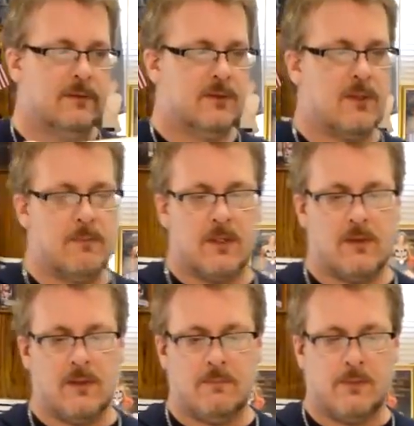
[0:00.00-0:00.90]
So I'm going to
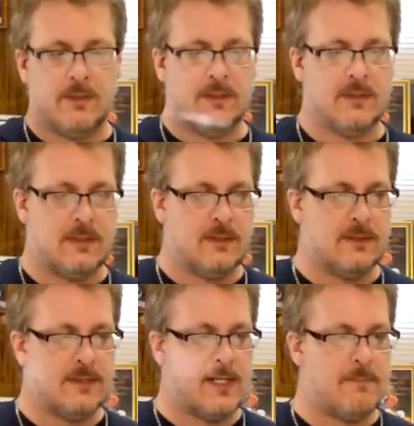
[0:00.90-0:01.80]
go ahead and put this on
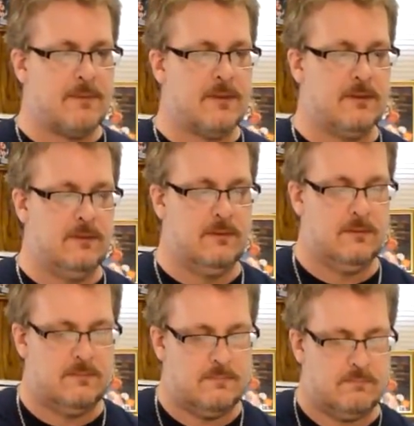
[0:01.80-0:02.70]
the top of
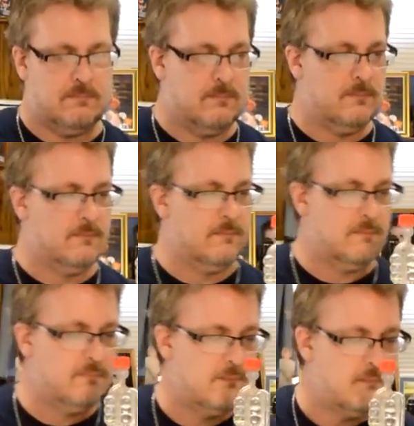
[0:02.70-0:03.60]

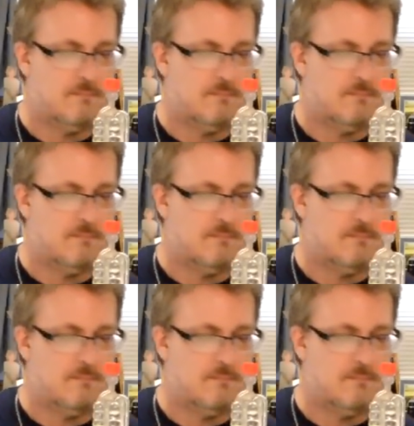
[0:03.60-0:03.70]
it.